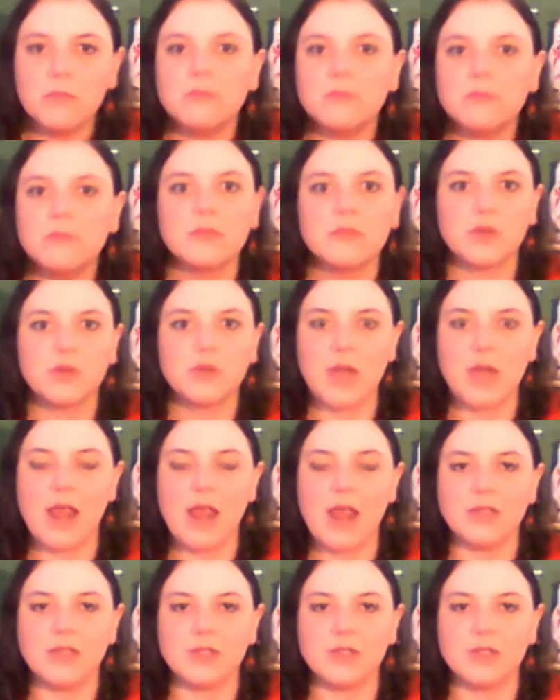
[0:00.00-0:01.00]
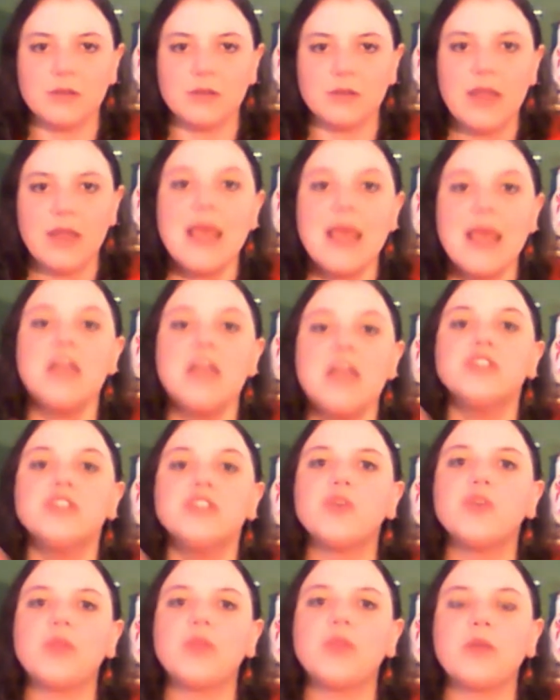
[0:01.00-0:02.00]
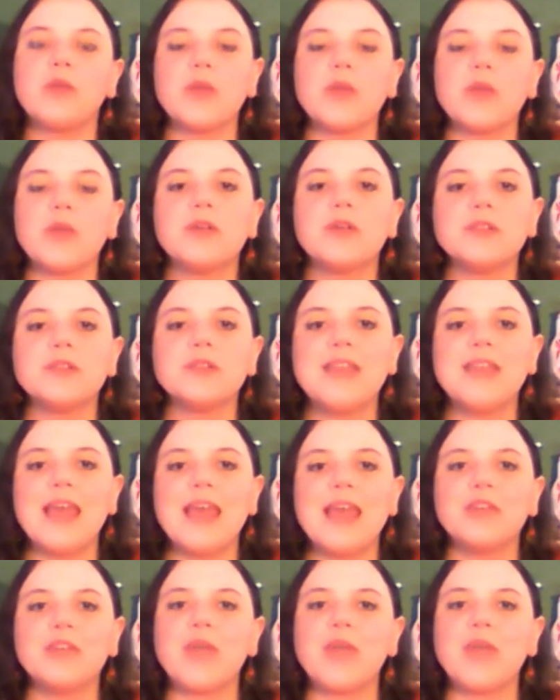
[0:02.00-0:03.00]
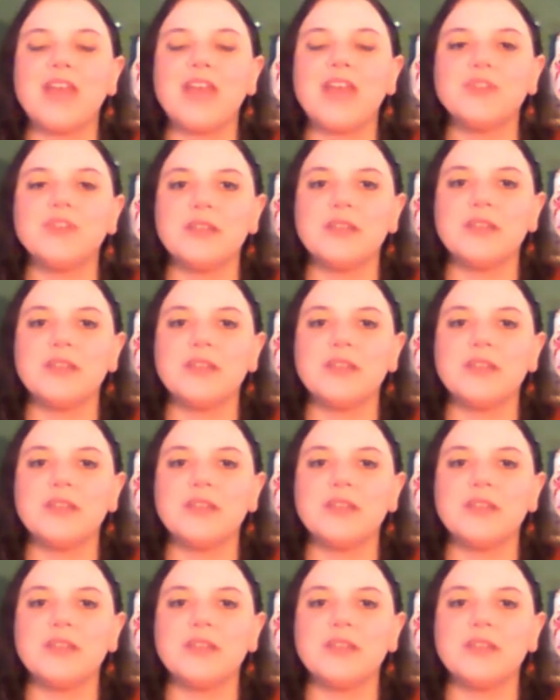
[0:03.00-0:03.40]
creation so that we could say creation is